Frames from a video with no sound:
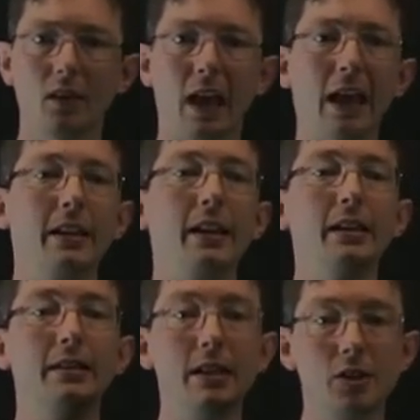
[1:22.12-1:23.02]
and in
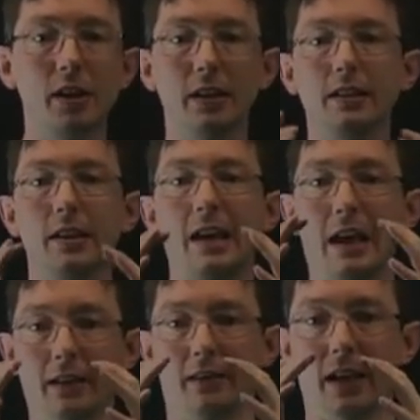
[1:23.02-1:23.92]
addition to
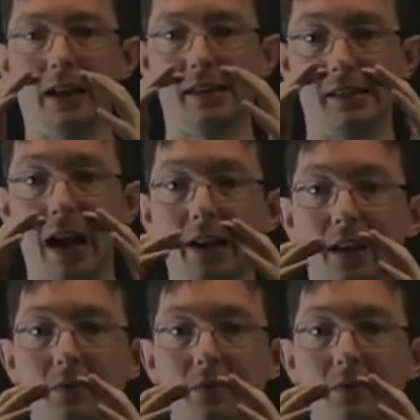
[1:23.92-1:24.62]
that, that static